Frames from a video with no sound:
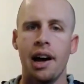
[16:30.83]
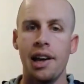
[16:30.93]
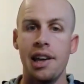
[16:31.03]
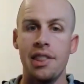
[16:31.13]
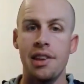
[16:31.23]

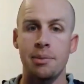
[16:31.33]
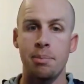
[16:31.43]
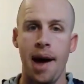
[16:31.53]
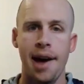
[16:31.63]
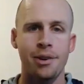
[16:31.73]
in this
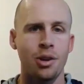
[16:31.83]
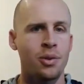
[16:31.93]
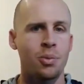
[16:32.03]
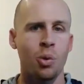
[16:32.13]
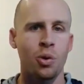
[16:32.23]
batch of
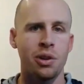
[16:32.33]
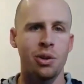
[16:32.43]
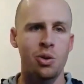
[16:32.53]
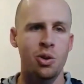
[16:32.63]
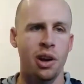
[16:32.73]
Sports
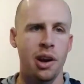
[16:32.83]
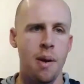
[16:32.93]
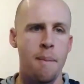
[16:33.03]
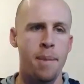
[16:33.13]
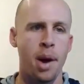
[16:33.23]
Illustrated
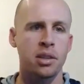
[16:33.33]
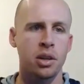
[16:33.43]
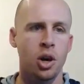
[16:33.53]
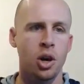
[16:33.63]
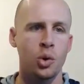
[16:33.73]

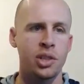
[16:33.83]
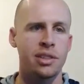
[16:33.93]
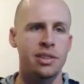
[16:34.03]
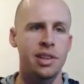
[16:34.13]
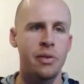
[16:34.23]
Mexicos. It's
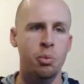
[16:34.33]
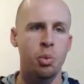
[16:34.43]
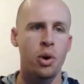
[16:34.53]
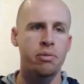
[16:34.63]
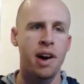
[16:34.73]
a
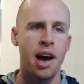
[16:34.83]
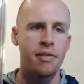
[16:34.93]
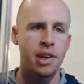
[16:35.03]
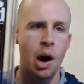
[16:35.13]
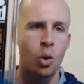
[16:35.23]
7.5.
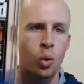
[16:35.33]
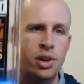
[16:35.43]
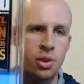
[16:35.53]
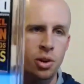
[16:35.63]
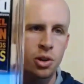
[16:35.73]
You got
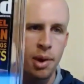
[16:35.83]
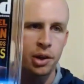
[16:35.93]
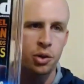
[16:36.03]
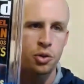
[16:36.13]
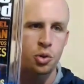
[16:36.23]
Wizards
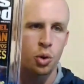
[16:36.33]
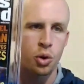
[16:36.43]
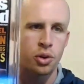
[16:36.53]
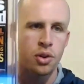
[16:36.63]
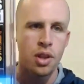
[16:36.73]
Michael
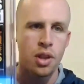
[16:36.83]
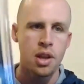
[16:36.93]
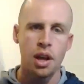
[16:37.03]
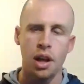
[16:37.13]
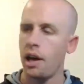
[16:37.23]
Jordan.
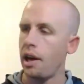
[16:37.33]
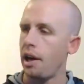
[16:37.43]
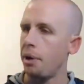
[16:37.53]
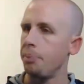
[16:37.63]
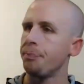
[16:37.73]

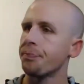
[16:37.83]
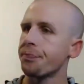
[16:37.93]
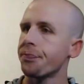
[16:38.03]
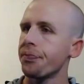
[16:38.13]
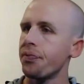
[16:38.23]
It
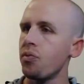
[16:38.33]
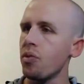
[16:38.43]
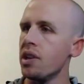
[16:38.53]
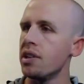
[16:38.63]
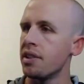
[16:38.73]

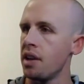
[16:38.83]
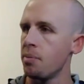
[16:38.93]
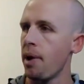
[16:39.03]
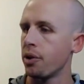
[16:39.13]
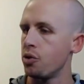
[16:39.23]
says
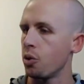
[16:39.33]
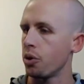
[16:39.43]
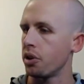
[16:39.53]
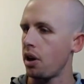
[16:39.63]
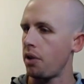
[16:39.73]
Michael
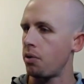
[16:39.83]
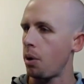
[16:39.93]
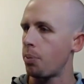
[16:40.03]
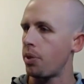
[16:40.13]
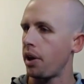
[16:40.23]
Jordan cover
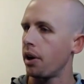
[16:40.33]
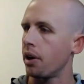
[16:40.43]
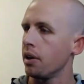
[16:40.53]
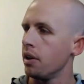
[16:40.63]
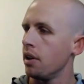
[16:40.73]
up
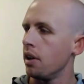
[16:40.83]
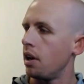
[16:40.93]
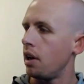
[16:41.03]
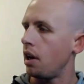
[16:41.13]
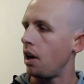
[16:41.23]
there.
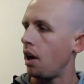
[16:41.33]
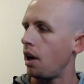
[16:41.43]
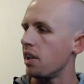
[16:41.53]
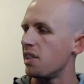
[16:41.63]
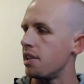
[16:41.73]

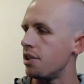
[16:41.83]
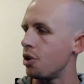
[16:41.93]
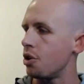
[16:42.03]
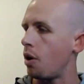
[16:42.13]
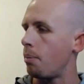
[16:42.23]

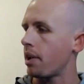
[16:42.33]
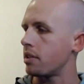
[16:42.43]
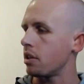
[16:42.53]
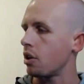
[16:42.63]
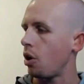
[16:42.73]
Edición
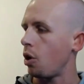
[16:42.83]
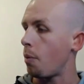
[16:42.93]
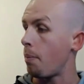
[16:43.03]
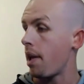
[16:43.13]
Mexico.